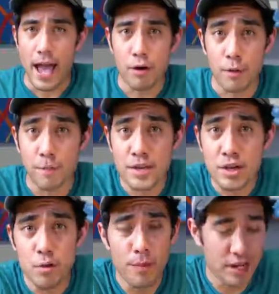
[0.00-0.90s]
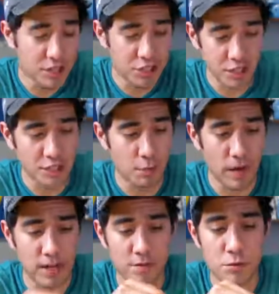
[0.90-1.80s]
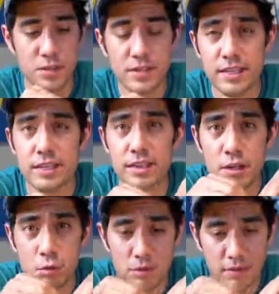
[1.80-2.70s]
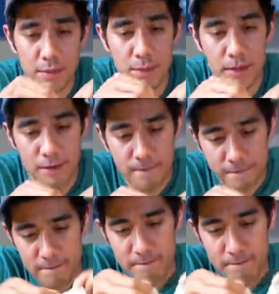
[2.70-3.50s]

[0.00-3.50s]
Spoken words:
How to peel money just right if you just get the little tip and...